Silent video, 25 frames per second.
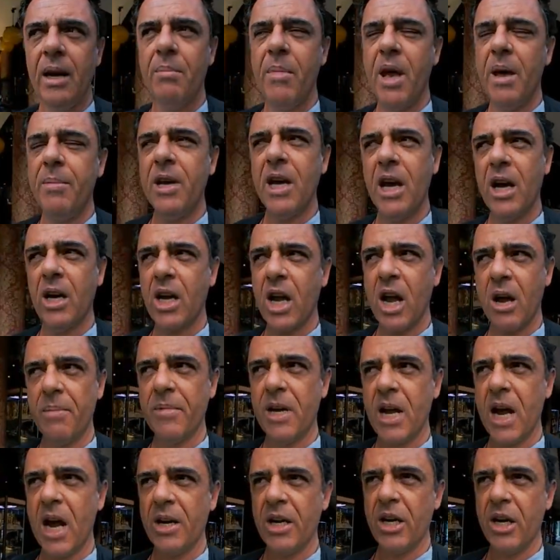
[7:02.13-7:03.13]
Maybe I'll come
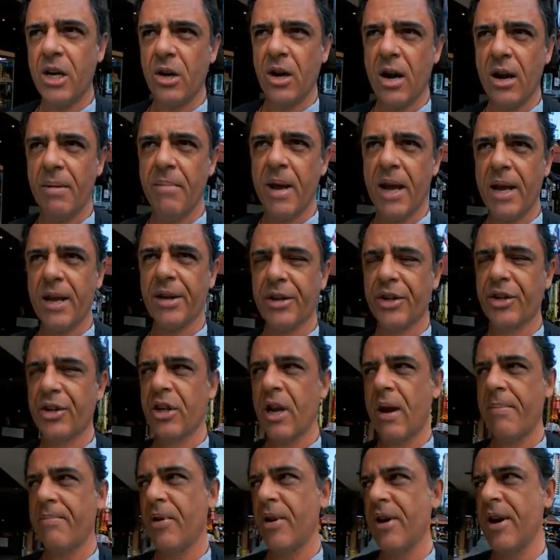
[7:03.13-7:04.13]
down here and make a
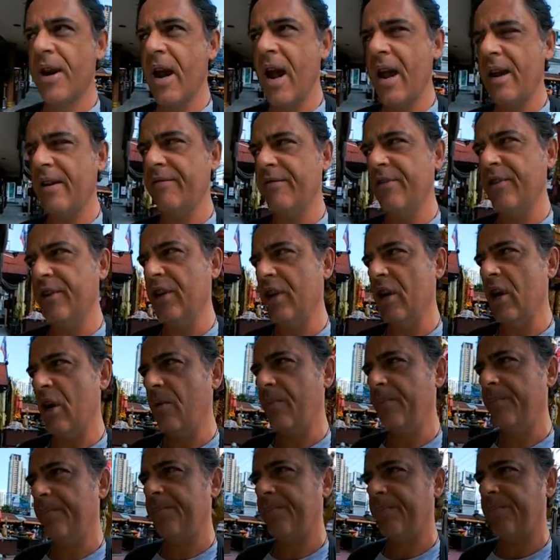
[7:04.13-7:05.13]
separate night video
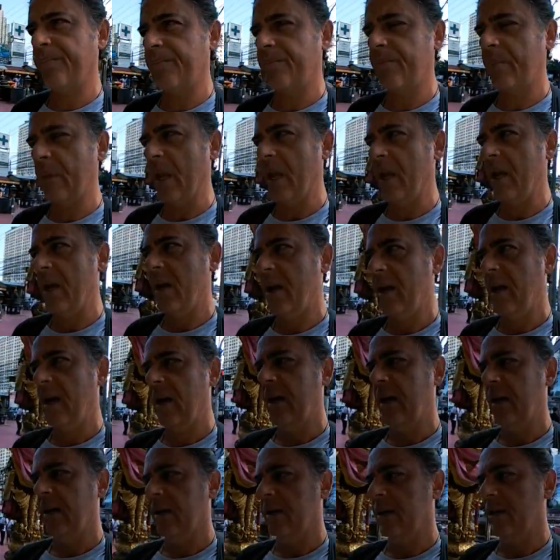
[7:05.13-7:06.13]

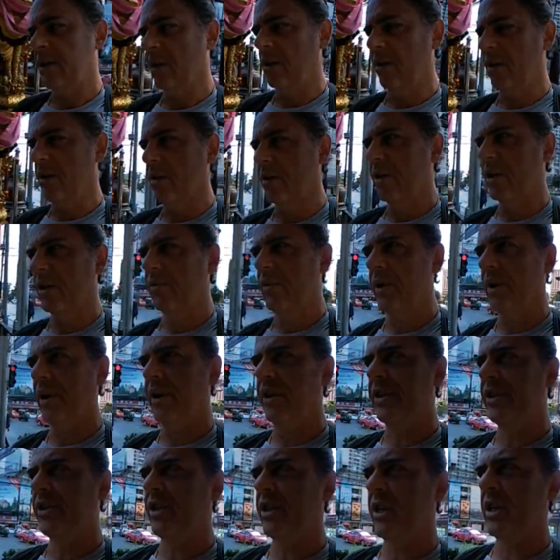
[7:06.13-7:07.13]
so you can
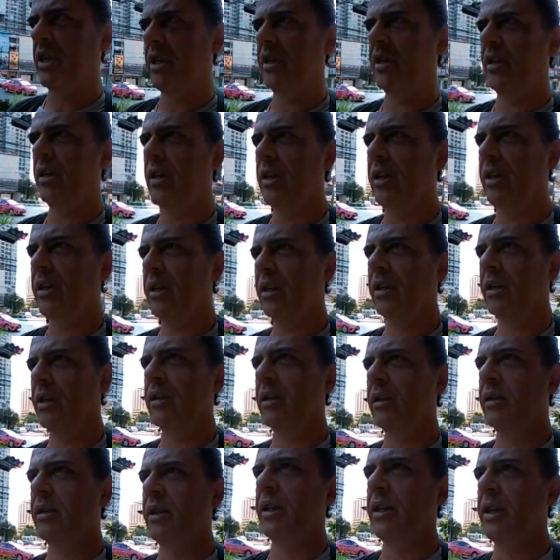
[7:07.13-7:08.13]
really see the
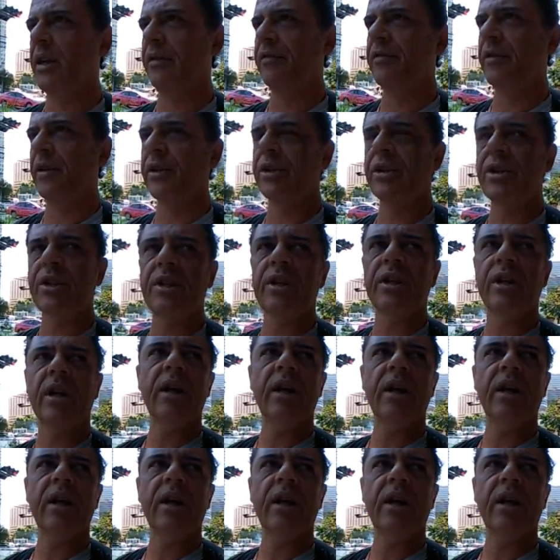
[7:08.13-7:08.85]
difference.